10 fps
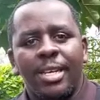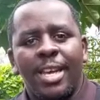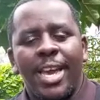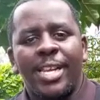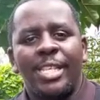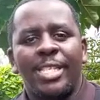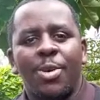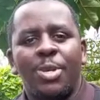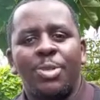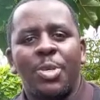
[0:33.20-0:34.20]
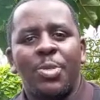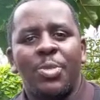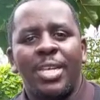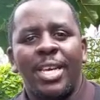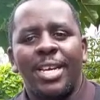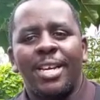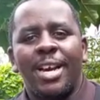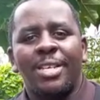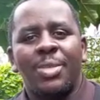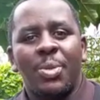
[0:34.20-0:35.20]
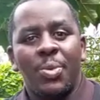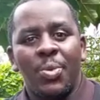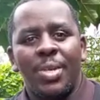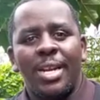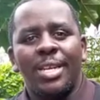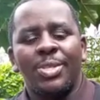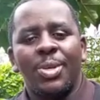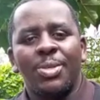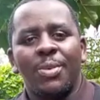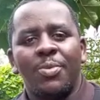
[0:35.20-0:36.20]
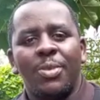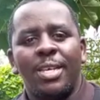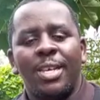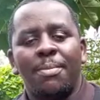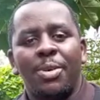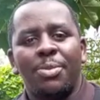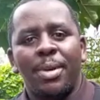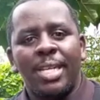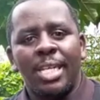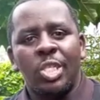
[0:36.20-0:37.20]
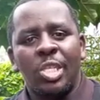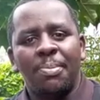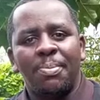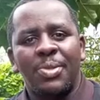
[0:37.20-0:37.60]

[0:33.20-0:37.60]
and he's the one who's going to take us through the lessons of today about mentorship.